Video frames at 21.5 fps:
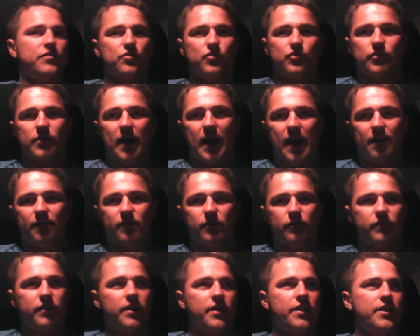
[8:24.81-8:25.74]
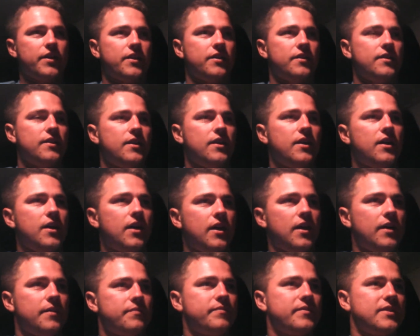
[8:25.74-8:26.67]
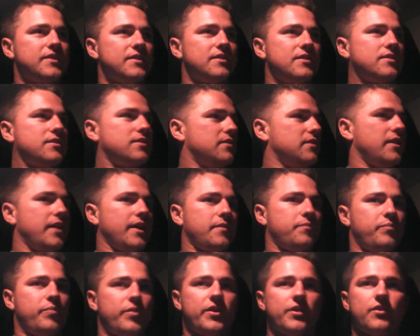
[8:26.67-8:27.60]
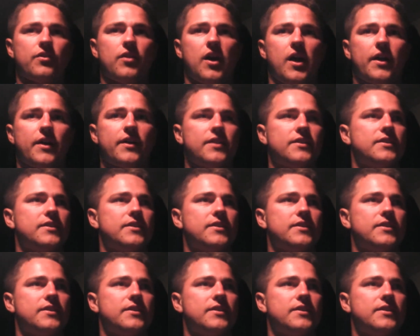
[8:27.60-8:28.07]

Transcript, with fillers: to drive over here because uh, it's like pretty dark.